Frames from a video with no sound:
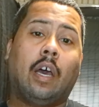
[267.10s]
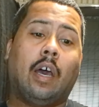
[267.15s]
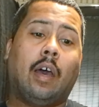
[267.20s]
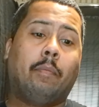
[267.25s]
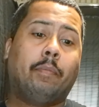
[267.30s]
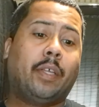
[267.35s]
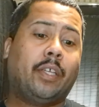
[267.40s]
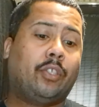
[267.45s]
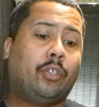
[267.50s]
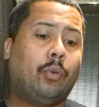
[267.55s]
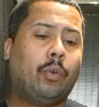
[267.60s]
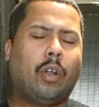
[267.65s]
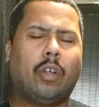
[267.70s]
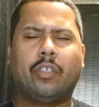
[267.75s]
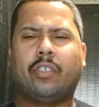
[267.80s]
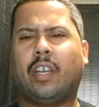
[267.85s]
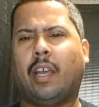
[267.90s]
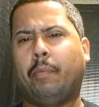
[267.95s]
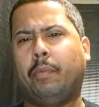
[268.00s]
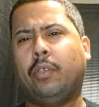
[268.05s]
They do it all the
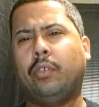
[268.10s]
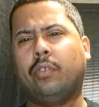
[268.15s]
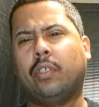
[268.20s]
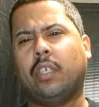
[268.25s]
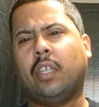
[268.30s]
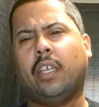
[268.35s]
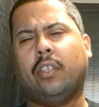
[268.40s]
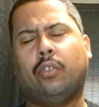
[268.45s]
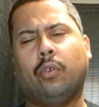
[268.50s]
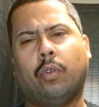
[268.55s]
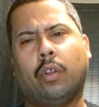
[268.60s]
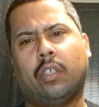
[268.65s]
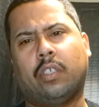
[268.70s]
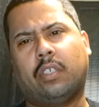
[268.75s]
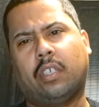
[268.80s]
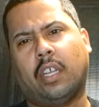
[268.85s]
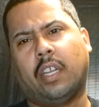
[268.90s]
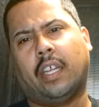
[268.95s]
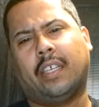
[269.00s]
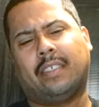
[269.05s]
time. Usually they do it on
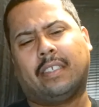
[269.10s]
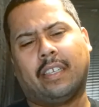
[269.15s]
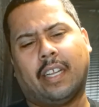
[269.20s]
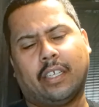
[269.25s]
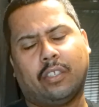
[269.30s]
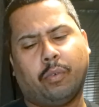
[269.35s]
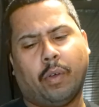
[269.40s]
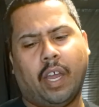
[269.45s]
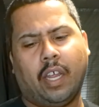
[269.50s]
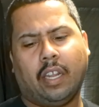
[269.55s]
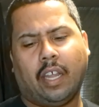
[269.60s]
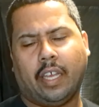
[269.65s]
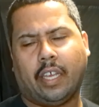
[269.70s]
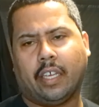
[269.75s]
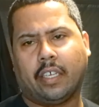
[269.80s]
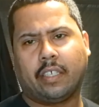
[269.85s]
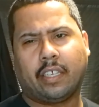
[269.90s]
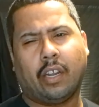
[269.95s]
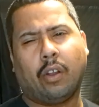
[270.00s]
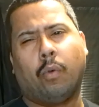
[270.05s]
Sundays, and that's why I like it,
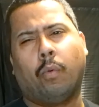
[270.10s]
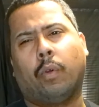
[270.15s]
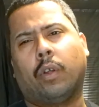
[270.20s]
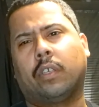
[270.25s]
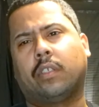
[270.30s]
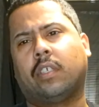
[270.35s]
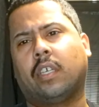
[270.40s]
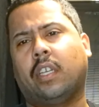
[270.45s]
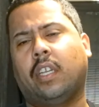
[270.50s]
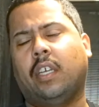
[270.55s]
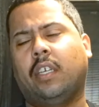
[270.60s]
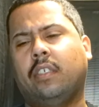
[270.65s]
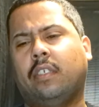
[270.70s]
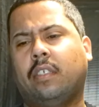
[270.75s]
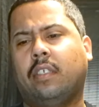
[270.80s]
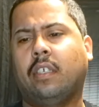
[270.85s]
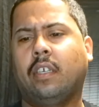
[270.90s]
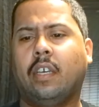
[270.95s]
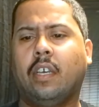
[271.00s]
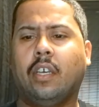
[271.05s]
because I don't work Sundays,
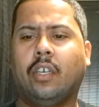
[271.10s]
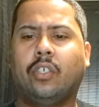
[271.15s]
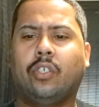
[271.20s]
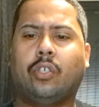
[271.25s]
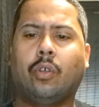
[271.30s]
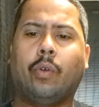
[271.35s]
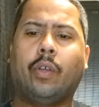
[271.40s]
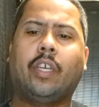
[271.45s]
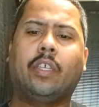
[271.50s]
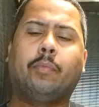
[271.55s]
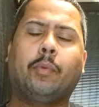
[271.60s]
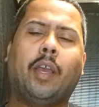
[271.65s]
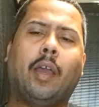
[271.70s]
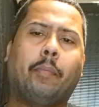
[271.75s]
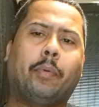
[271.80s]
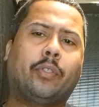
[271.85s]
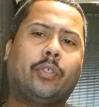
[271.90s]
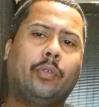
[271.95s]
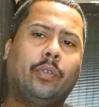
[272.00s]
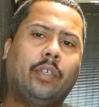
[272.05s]
so it gives me
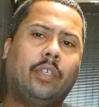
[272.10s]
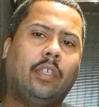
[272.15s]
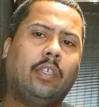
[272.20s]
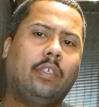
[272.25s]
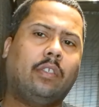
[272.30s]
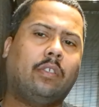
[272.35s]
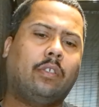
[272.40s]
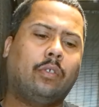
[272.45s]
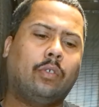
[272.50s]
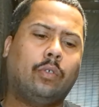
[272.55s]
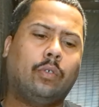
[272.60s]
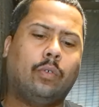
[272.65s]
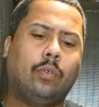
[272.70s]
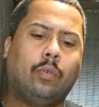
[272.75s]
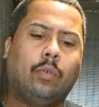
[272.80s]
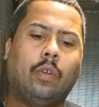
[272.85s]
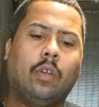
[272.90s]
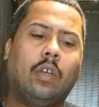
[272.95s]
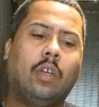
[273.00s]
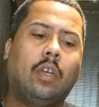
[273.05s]
opportunity to
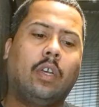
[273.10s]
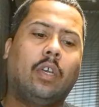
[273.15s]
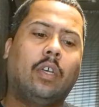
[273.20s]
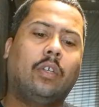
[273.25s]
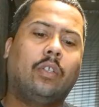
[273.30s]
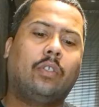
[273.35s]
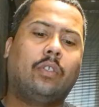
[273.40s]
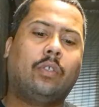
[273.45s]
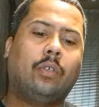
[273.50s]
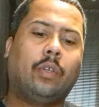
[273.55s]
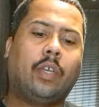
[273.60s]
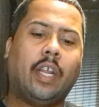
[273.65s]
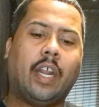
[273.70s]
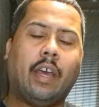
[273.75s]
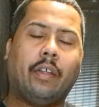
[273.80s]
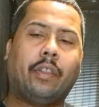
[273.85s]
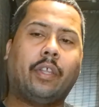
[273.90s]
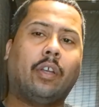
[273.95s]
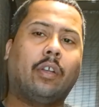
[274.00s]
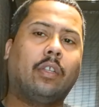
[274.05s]
get
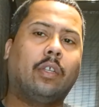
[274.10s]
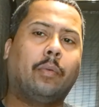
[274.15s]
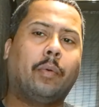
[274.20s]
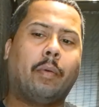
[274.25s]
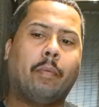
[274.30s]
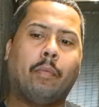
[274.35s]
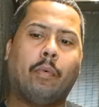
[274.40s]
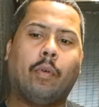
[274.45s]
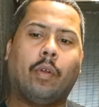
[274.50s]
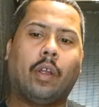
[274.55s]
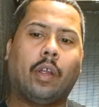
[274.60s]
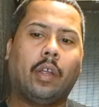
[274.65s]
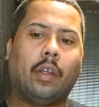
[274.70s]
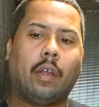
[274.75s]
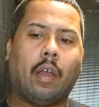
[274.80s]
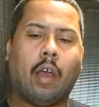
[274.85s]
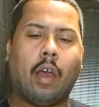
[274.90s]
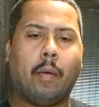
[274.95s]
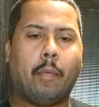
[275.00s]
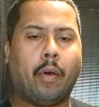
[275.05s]
out there a little bit more.
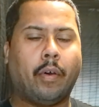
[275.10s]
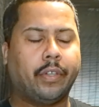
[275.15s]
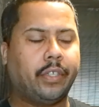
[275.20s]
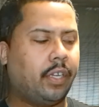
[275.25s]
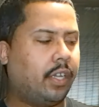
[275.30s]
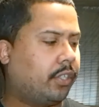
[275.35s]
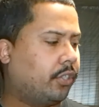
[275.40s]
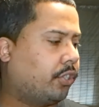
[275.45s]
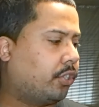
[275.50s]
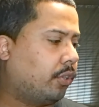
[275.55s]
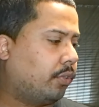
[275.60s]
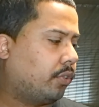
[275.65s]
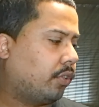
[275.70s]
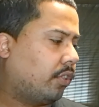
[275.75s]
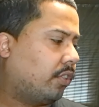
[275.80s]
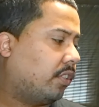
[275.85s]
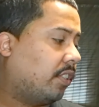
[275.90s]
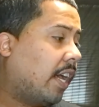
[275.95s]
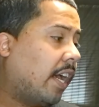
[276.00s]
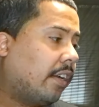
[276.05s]
All the other shows are
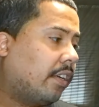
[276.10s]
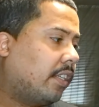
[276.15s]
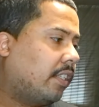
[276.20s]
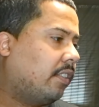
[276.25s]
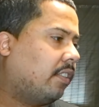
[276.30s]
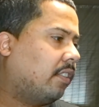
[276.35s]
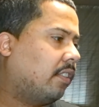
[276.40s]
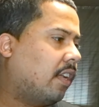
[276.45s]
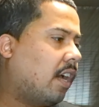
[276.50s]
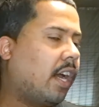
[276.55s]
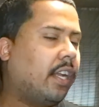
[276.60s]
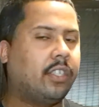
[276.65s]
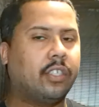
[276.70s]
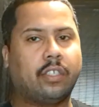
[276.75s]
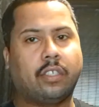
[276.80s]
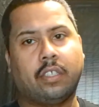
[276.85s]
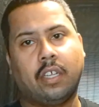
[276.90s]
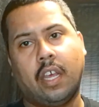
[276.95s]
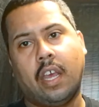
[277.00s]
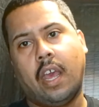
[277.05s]
on Saturdays, and I
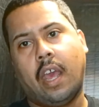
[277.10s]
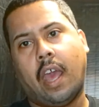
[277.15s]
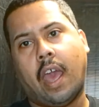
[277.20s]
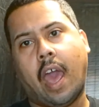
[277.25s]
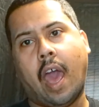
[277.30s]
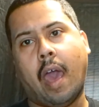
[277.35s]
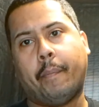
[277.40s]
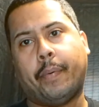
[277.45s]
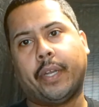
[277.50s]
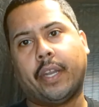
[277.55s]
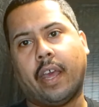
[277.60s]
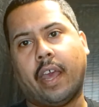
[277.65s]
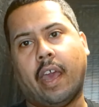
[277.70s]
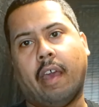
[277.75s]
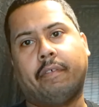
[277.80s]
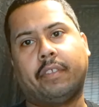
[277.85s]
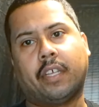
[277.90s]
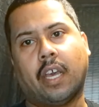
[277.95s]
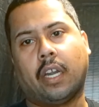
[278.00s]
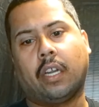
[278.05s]
just happen to
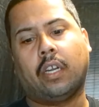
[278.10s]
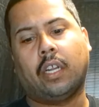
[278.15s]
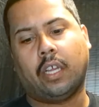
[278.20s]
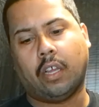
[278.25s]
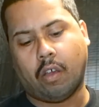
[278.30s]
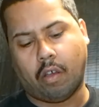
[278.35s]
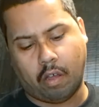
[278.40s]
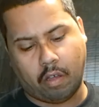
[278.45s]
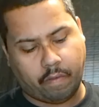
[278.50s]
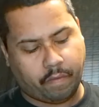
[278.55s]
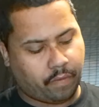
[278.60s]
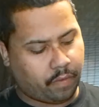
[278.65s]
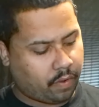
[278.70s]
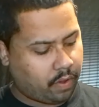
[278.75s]
have Saturday off.